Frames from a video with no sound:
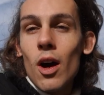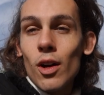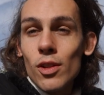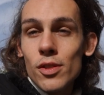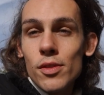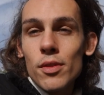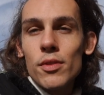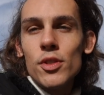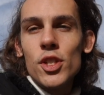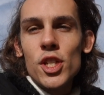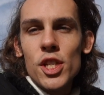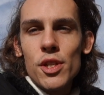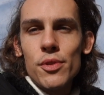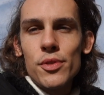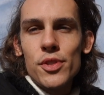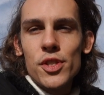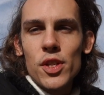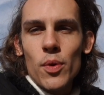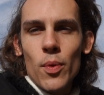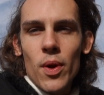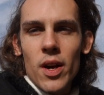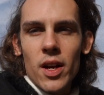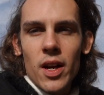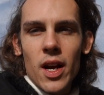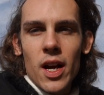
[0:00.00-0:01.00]
Also, she used
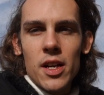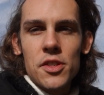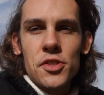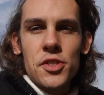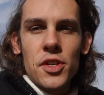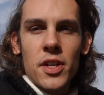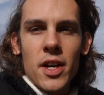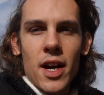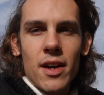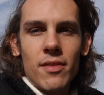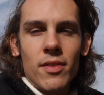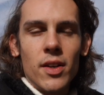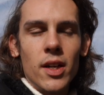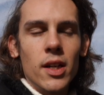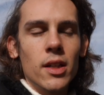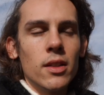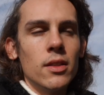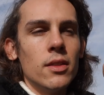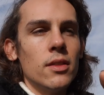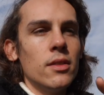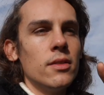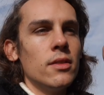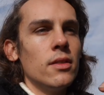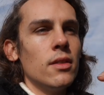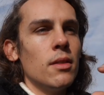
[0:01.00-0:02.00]
to work undercover.
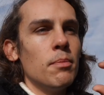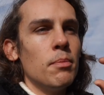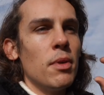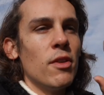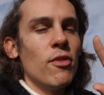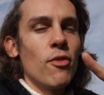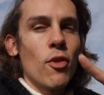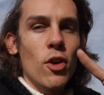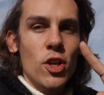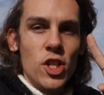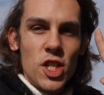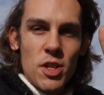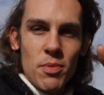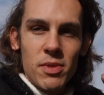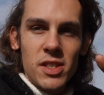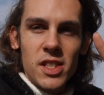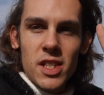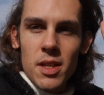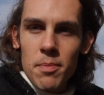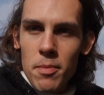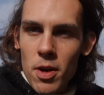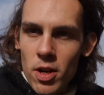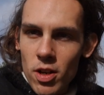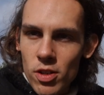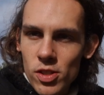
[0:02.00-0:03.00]
Before she was in
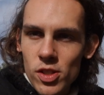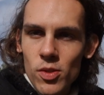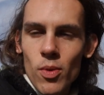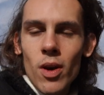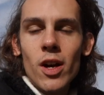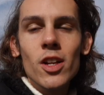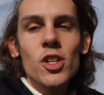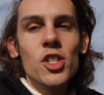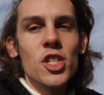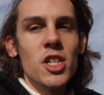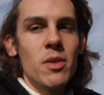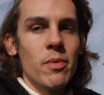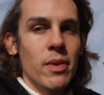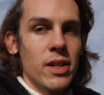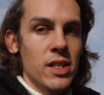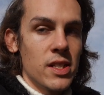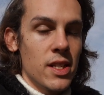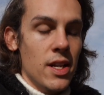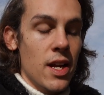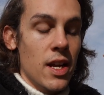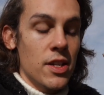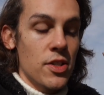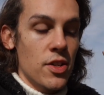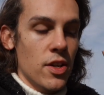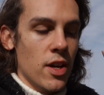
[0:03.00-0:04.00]
the murder squad, she was
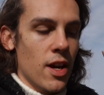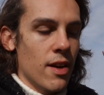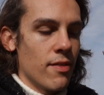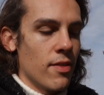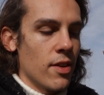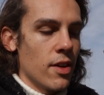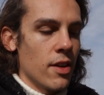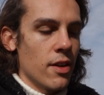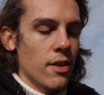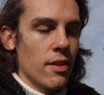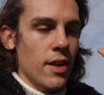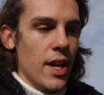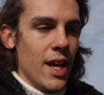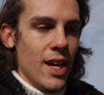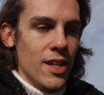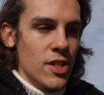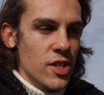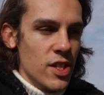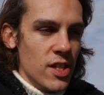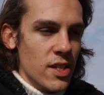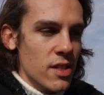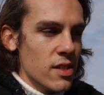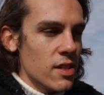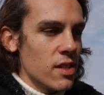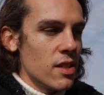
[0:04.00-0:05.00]
an undercover
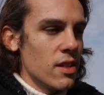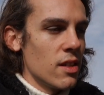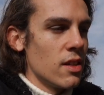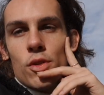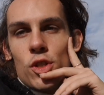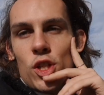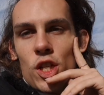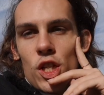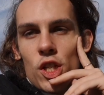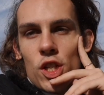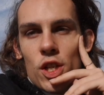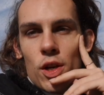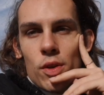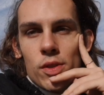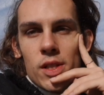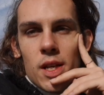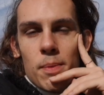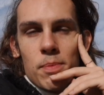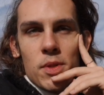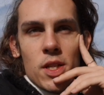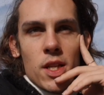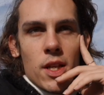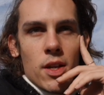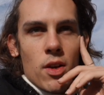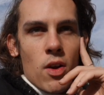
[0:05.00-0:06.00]
agent. So she shows
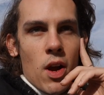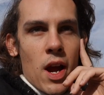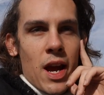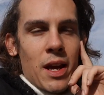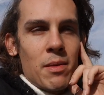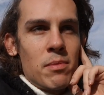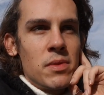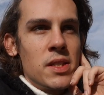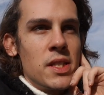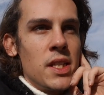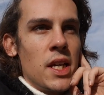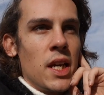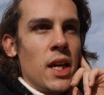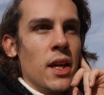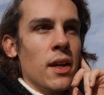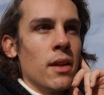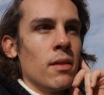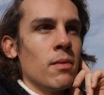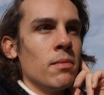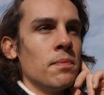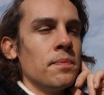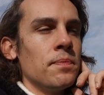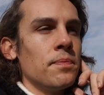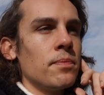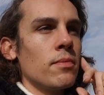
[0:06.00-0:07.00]
up to the crime
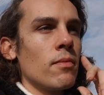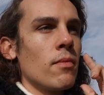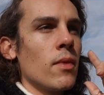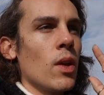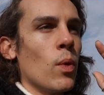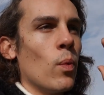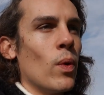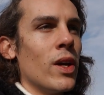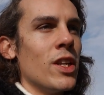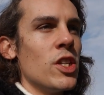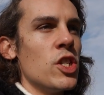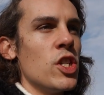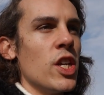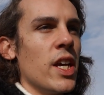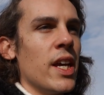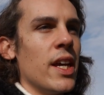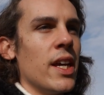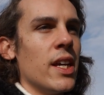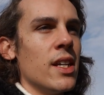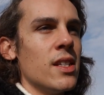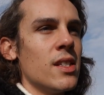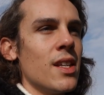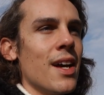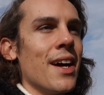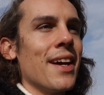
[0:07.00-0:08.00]
scene, which
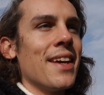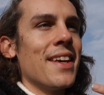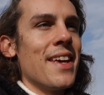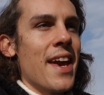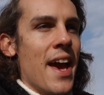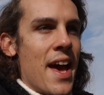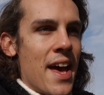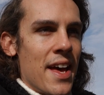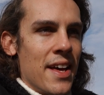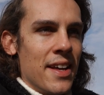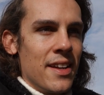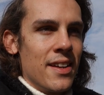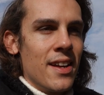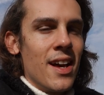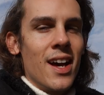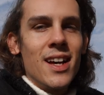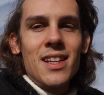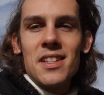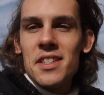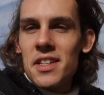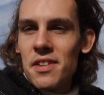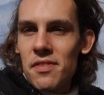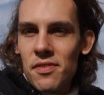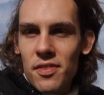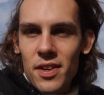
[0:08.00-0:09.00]
is, again,
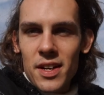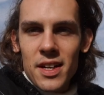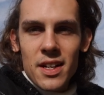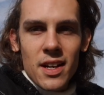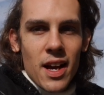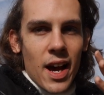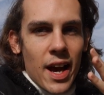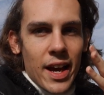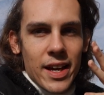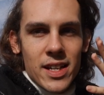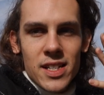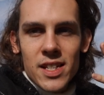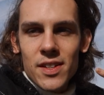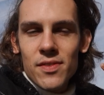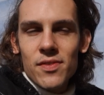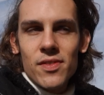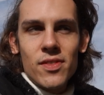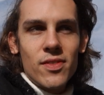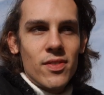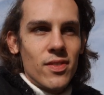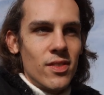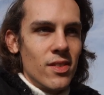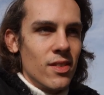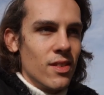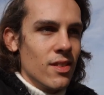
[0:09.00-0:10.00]
a different kind
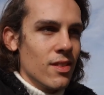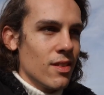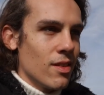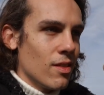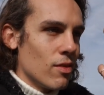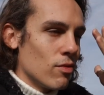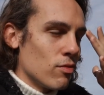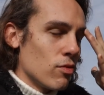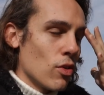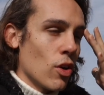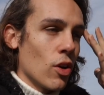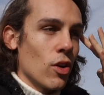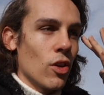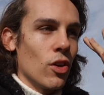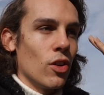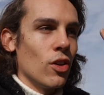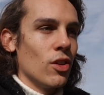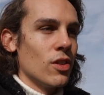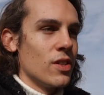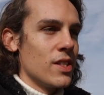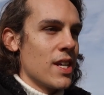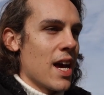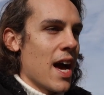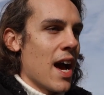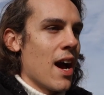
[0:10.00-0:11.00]
of
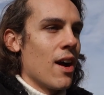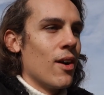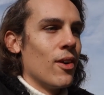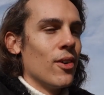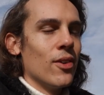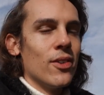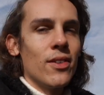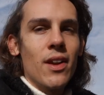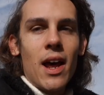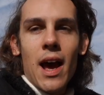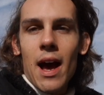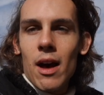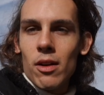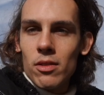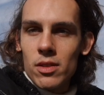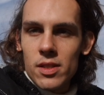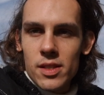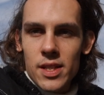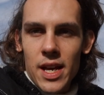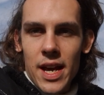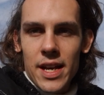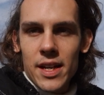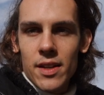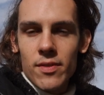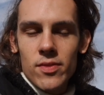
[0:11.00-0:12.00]
rural town
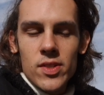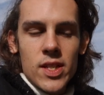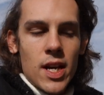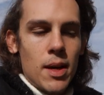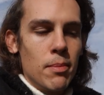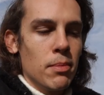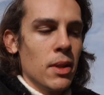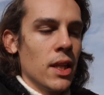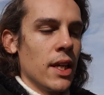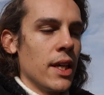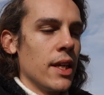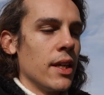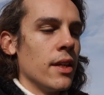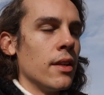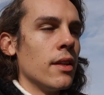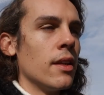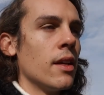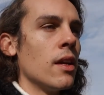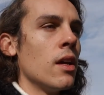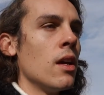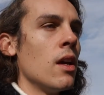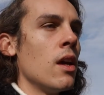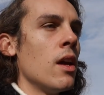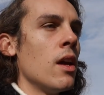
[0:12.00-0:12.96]
outside of Dublin.